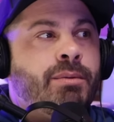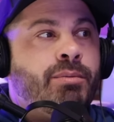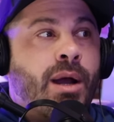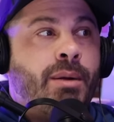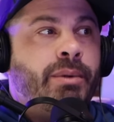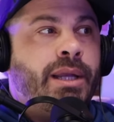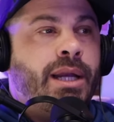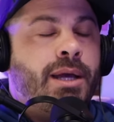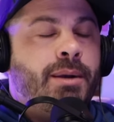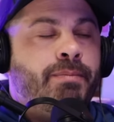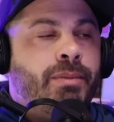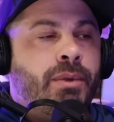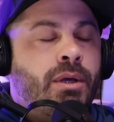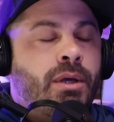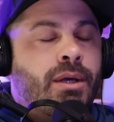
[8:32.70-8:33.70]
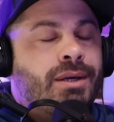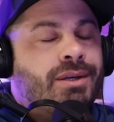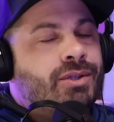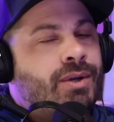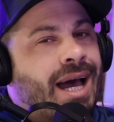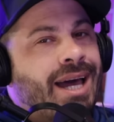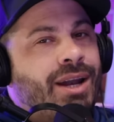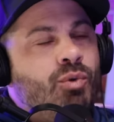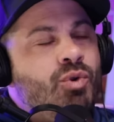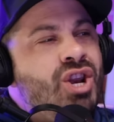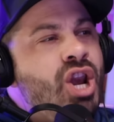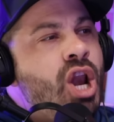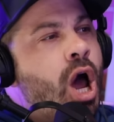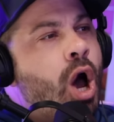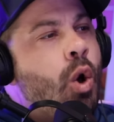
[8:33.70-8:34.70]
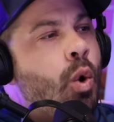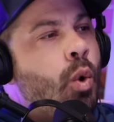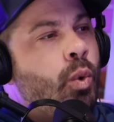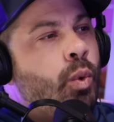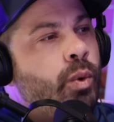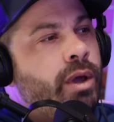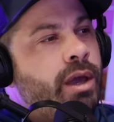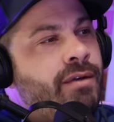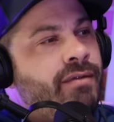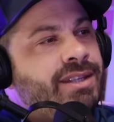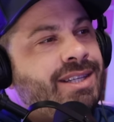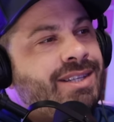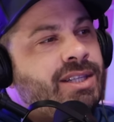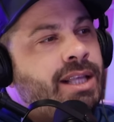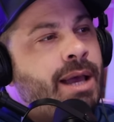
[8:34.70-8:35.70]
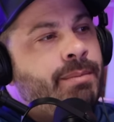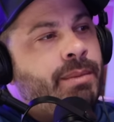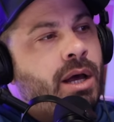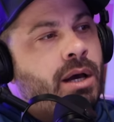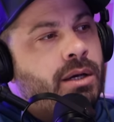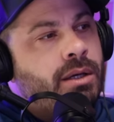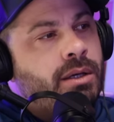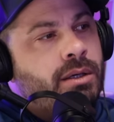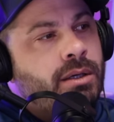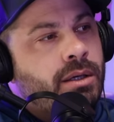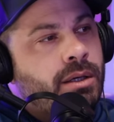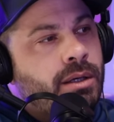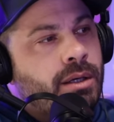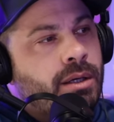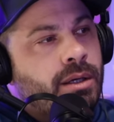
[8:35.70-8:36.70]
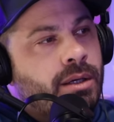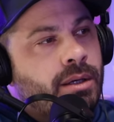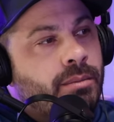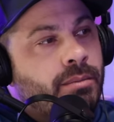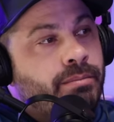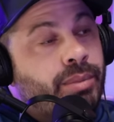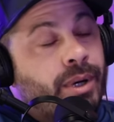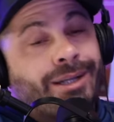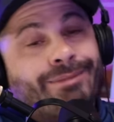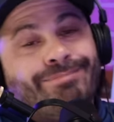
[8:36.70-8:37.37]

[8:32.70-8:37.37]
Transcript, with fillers: probably to him. Yeah. So I don't know if it's a slam dunk. Yeah, but